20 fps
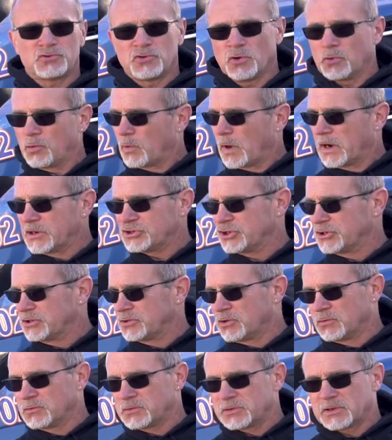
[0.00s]
Don't rush it.
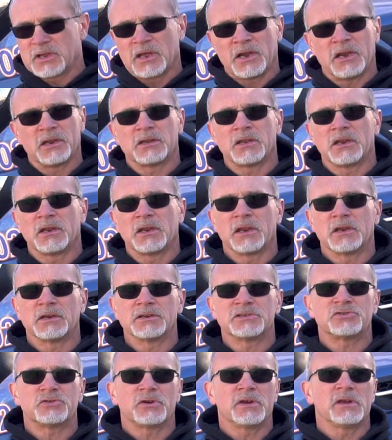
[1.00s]
Don't get into the
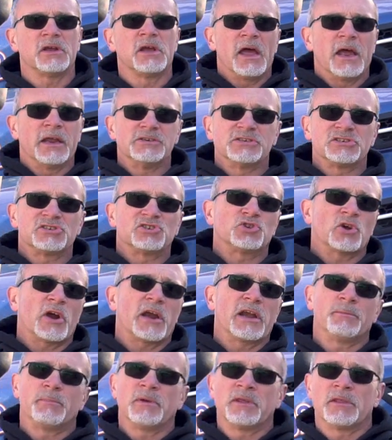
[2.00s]
industry and just
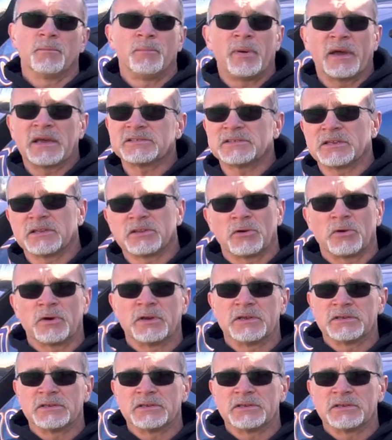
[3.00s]
try to be the best that there